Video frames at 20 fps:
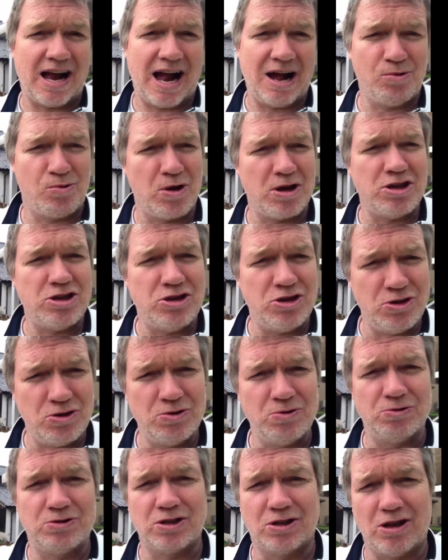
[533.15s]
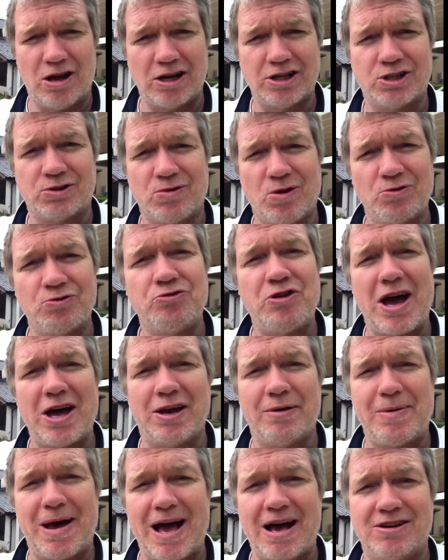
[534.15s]
I want you to launch your own
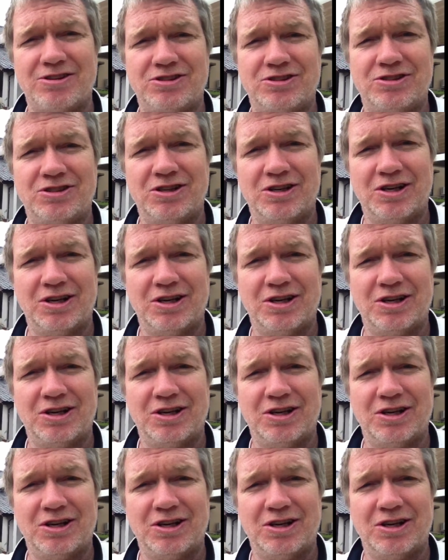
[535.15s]
Foundup house,